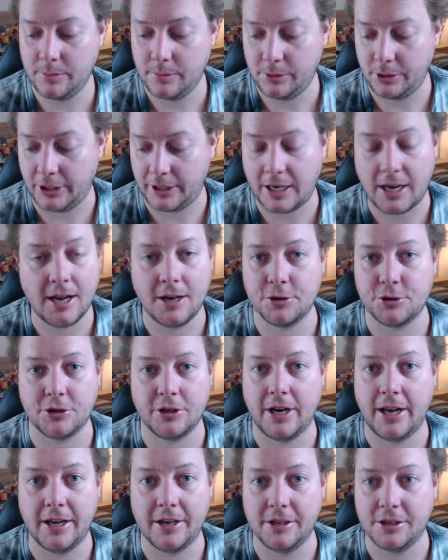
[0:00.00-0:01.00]
like
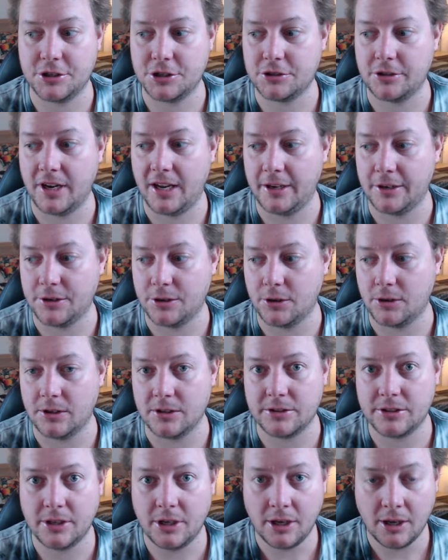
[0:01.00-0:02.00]
180 Australian dollars.